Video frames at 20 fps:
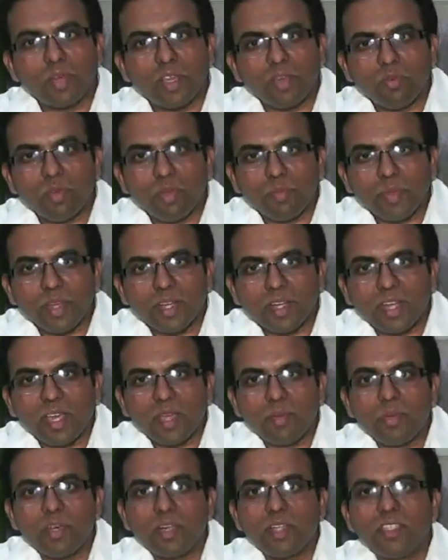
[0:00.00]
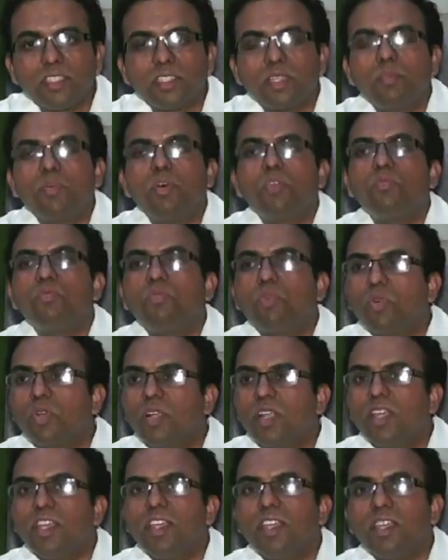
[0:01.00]
developing diabetes. Above
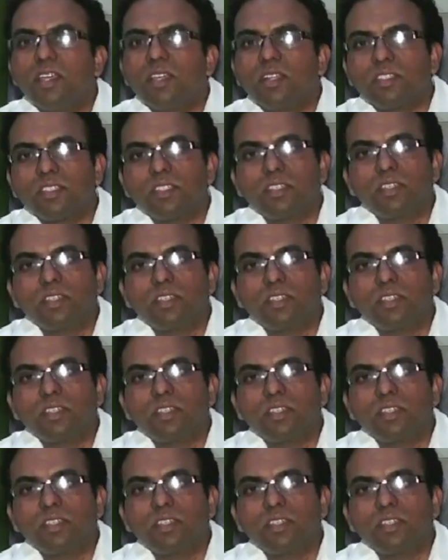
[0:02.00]
40 years,